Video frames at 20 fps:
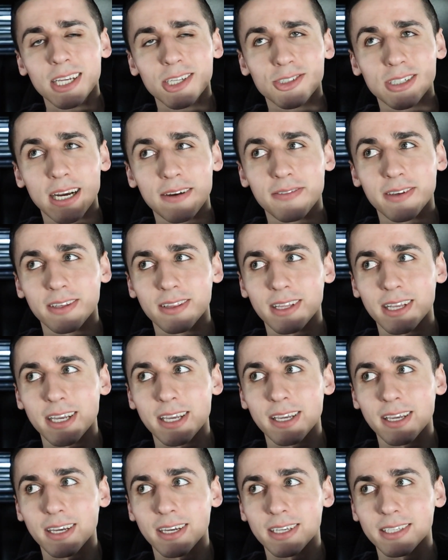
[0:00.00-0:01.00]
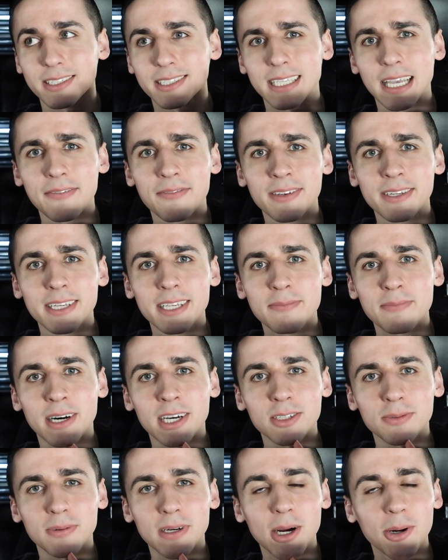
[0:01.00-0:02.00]
driving like 70
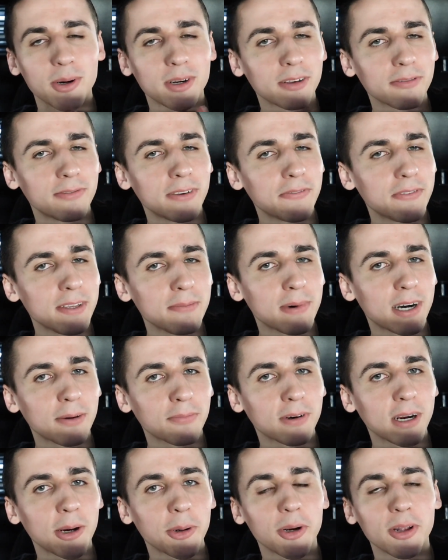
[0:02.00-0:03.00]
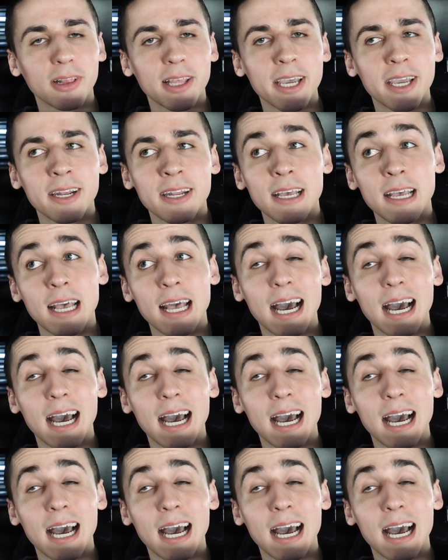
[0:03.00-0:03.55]
miles per hour in a 50 mile per hour lane.